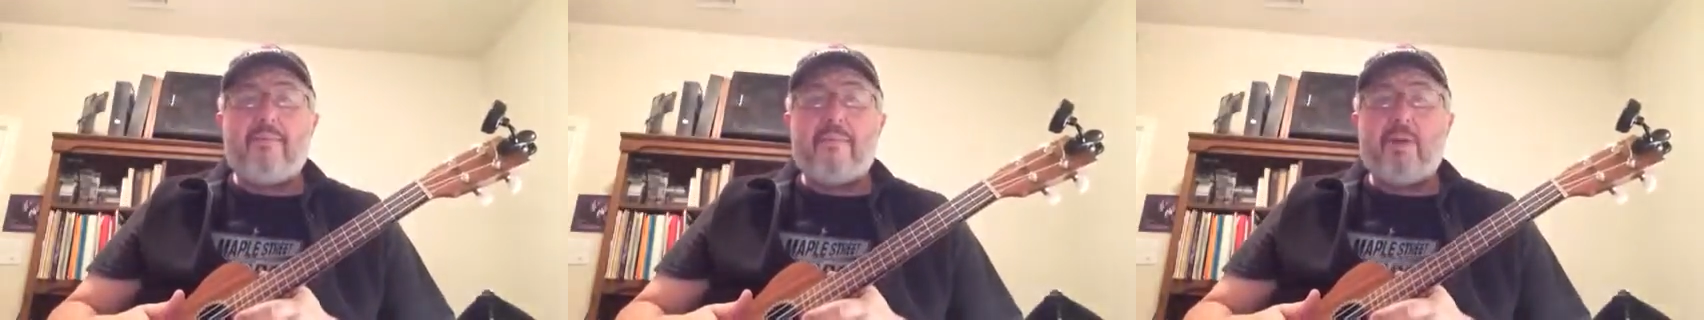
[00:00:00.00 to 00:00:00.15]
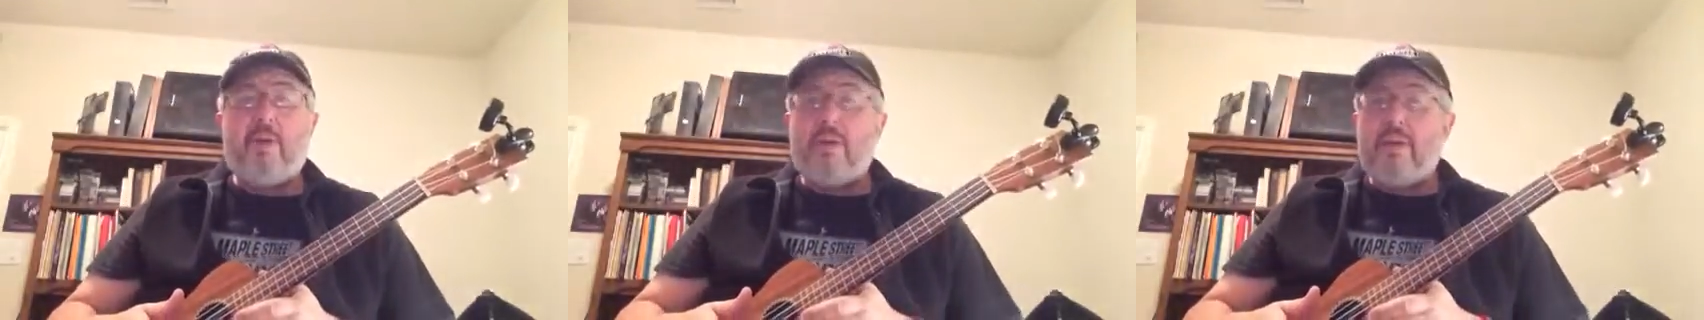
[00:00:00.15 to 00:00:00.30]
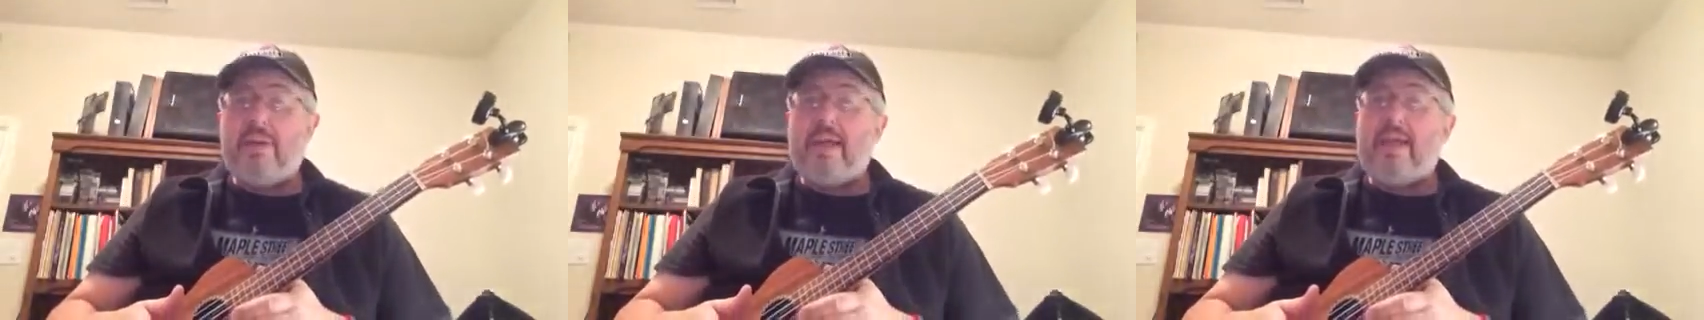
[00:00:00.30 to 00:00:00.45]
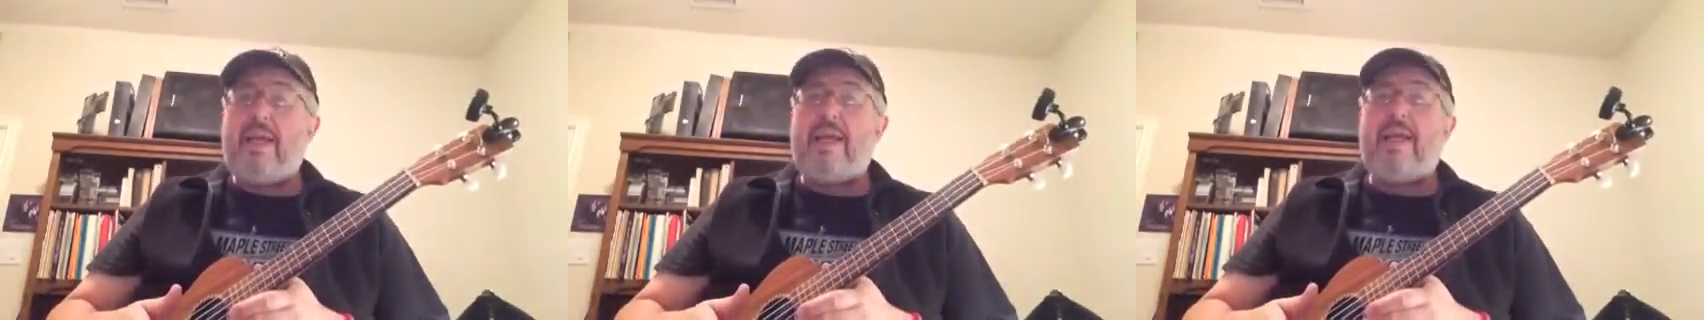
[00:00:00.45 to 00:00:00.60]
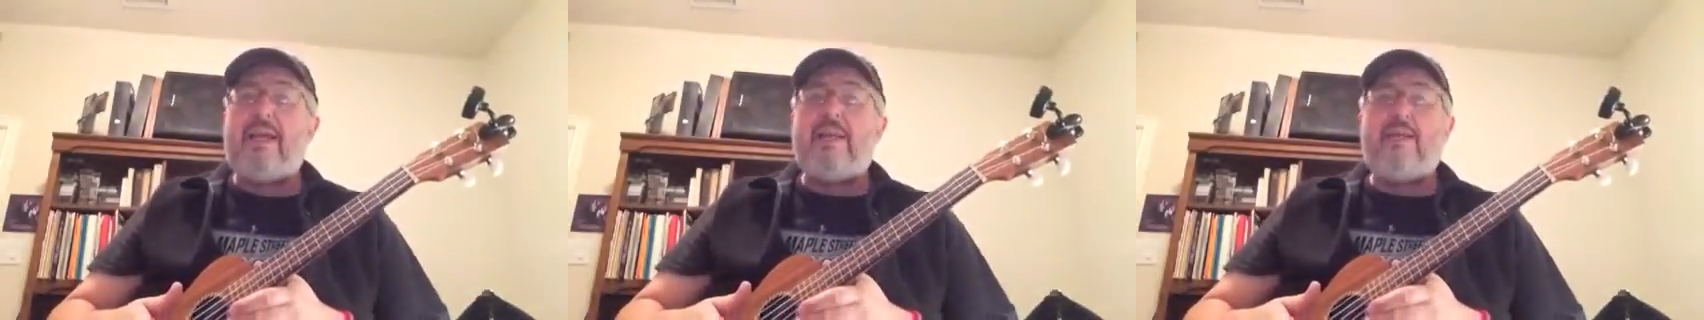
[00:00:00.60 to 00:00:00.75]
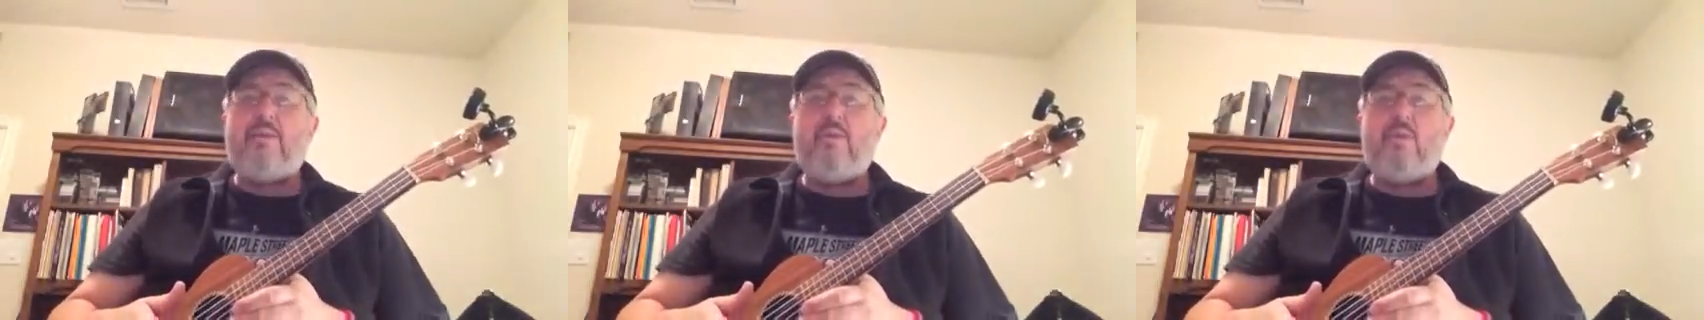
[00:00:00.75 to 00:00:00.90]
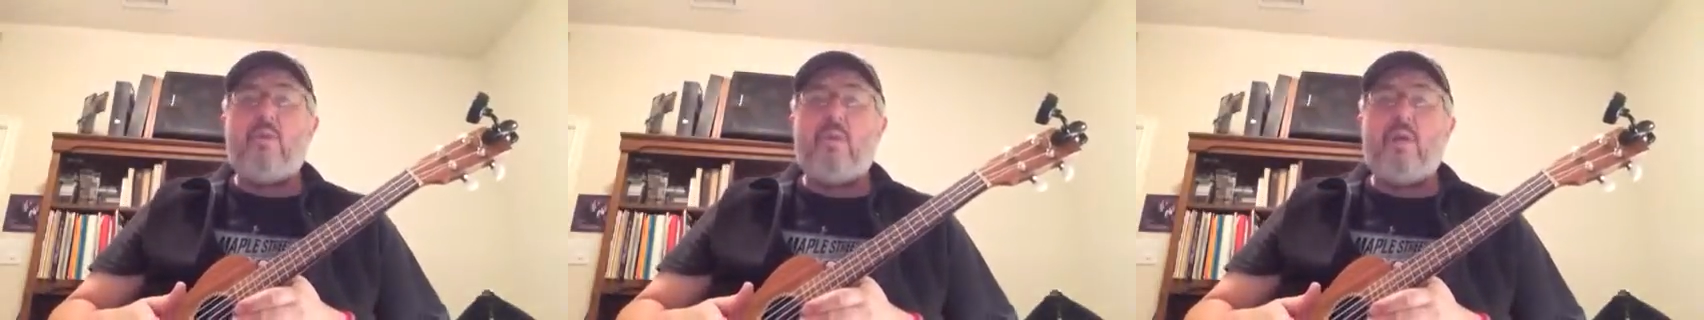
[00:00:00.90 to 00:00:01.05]
only
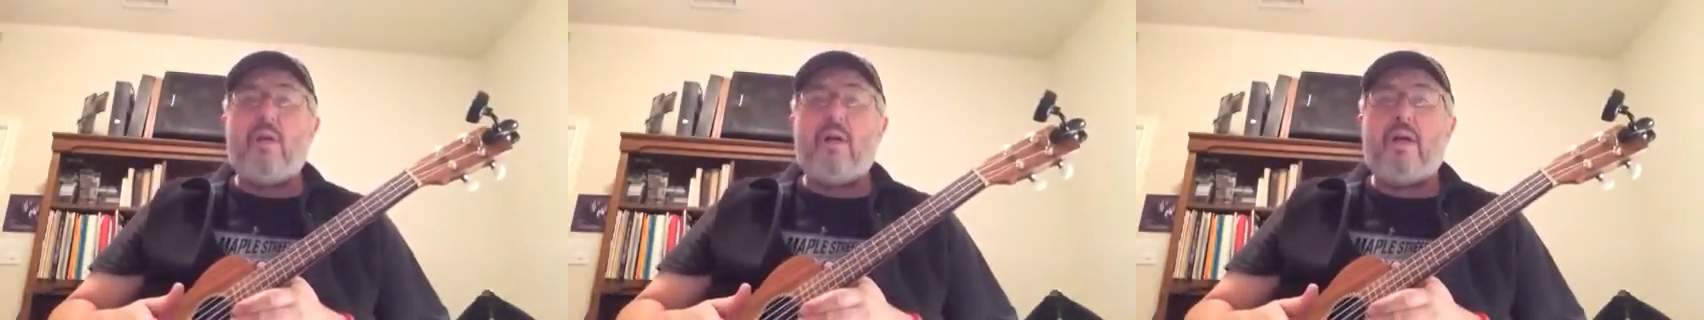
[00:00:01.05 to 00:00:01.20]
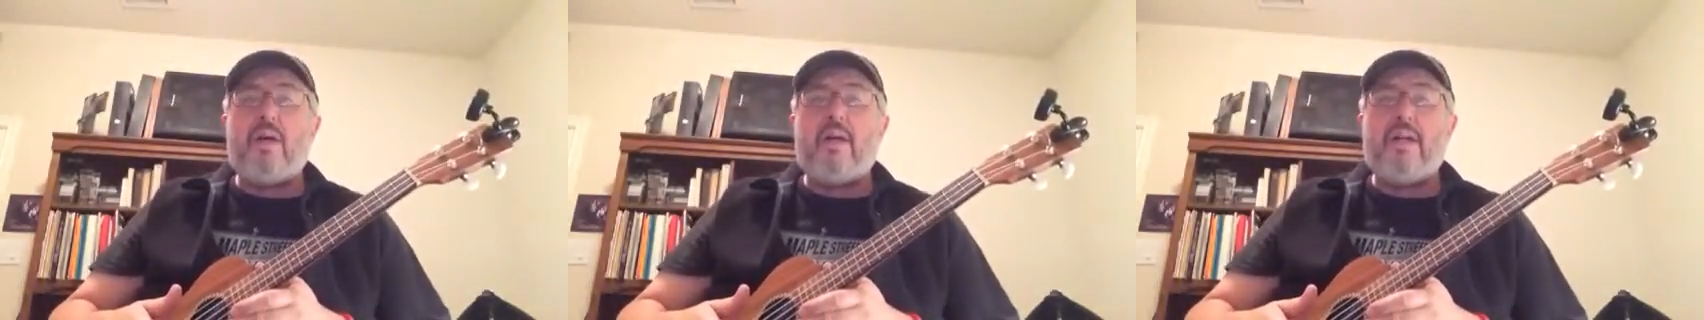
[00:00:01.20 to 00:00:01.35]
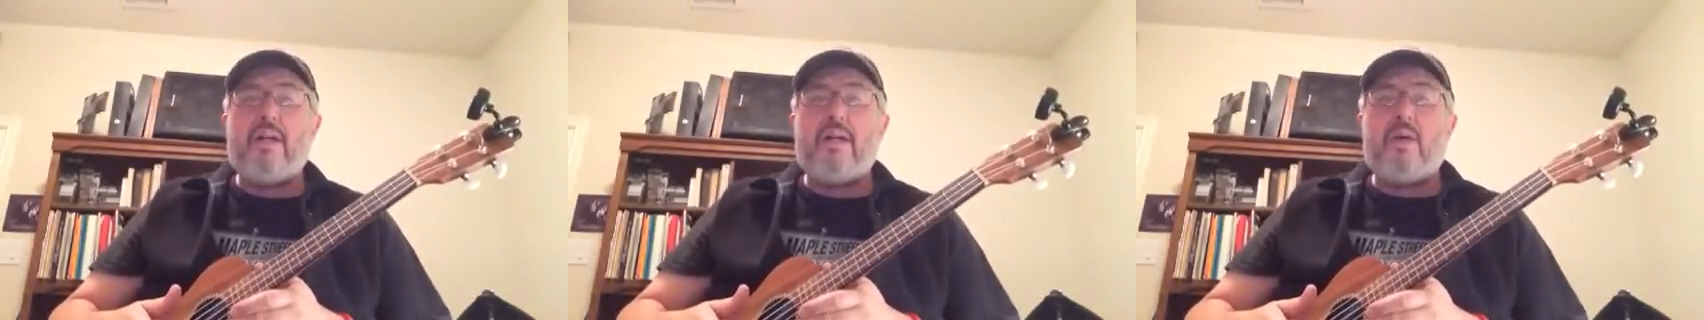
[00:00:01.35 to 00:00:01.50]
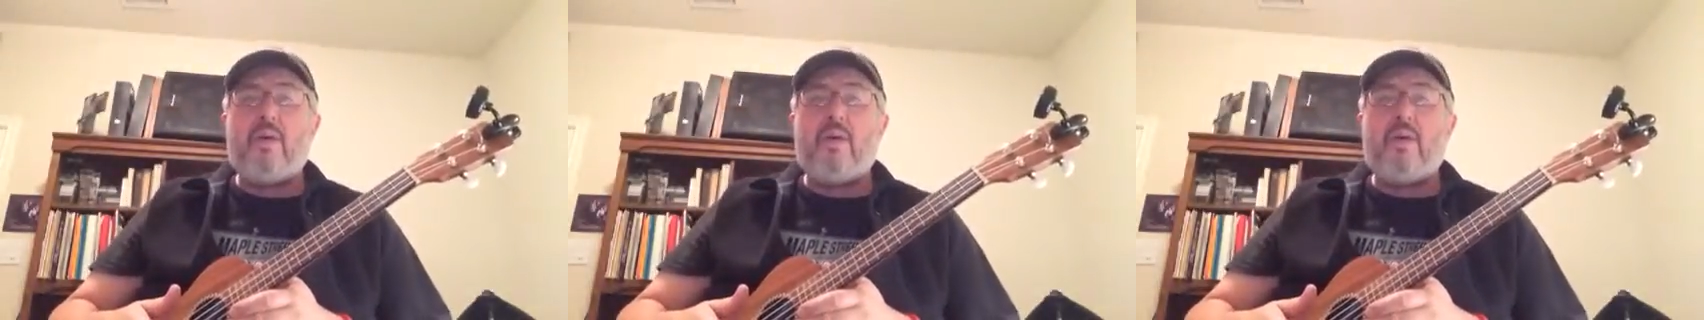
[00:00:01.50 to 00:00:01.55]
adding one